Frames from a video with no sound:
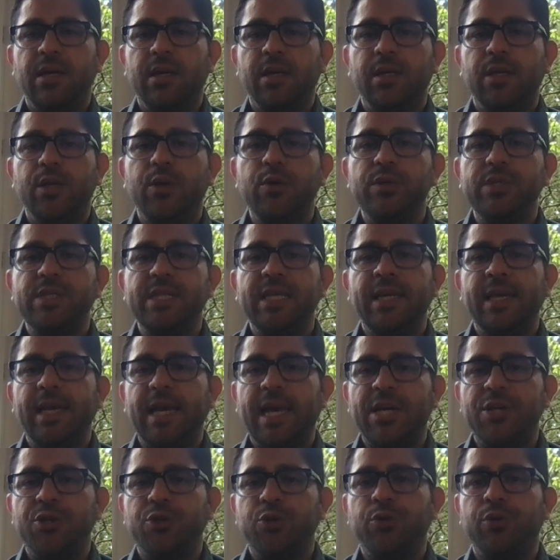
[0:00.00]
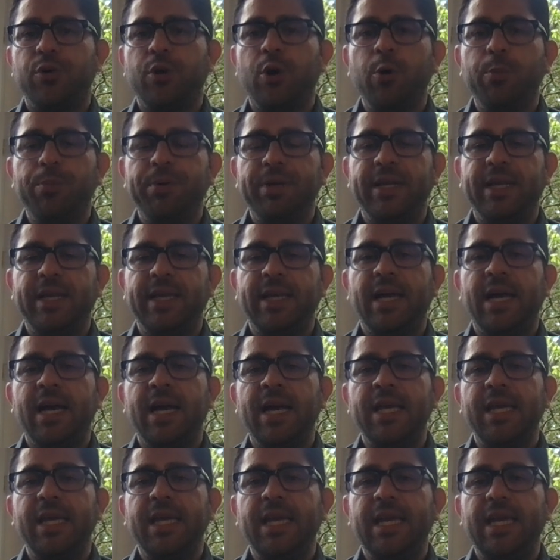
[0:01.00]
Using Azure
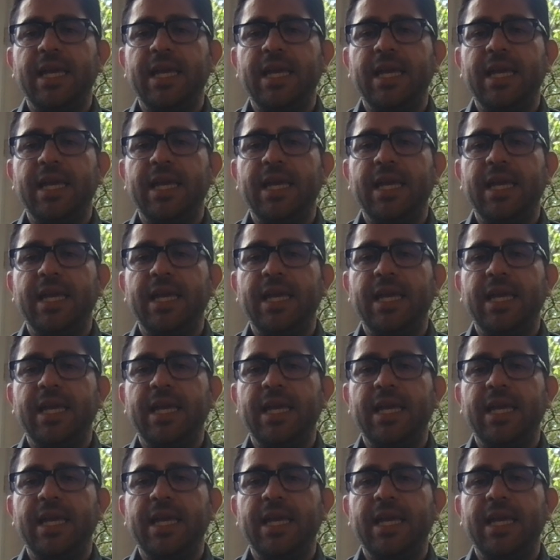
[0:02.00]
OpenAI,